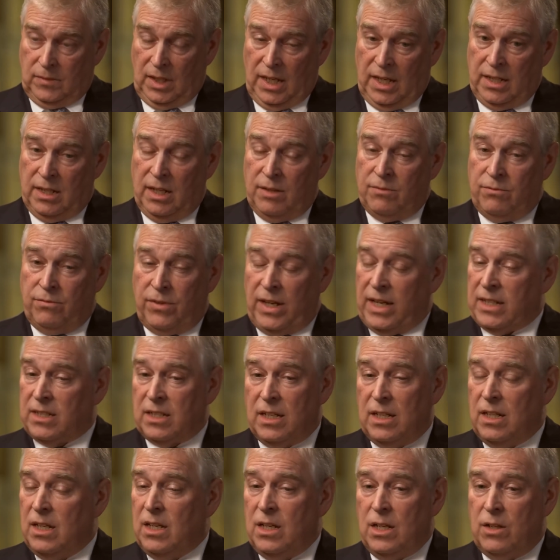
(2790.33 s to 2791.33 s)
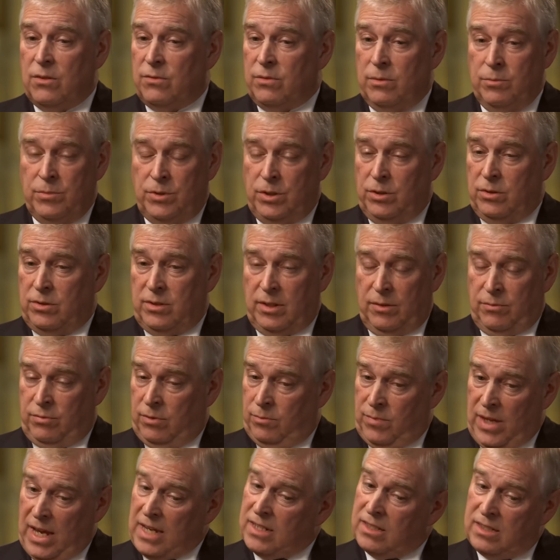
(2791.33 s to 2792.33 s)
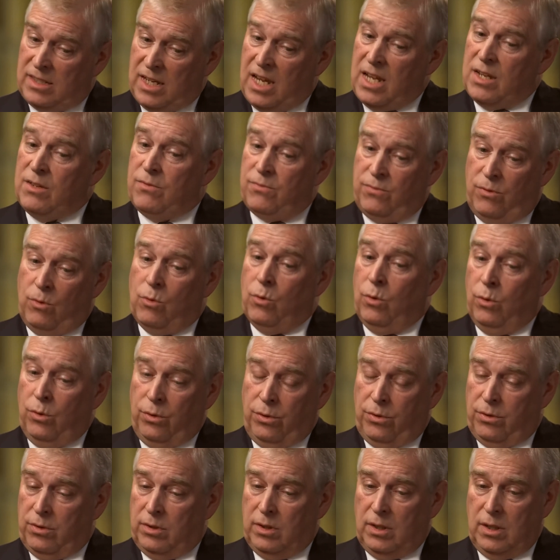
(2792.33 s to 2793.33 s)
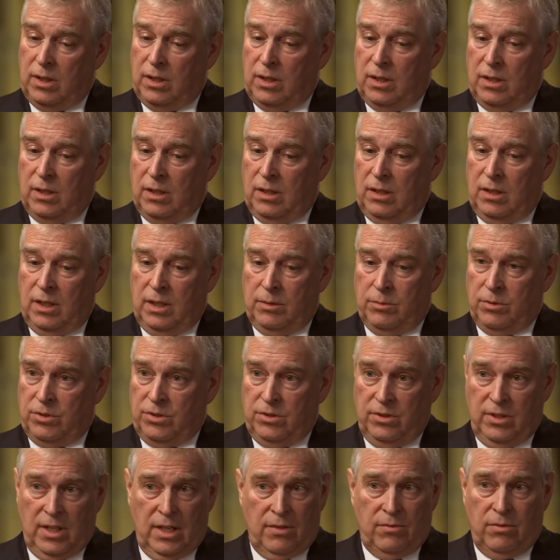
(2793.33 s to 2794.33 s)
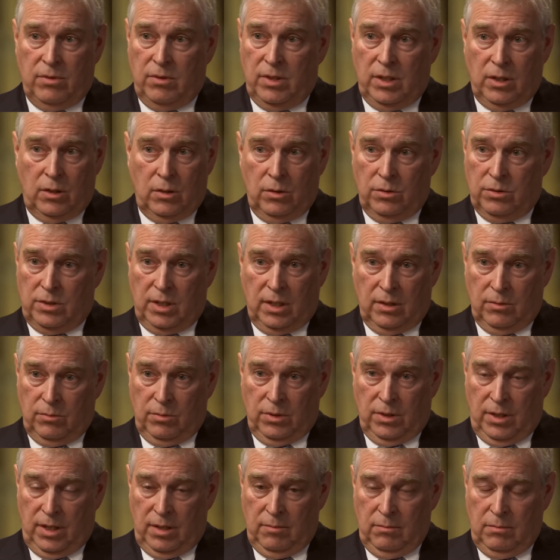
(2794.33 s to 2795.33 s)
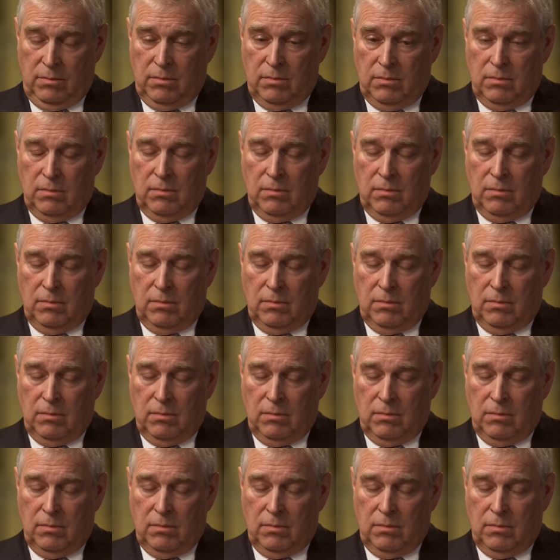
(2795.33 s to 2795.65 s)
And in fact, from that day forth, I was never in contact with him.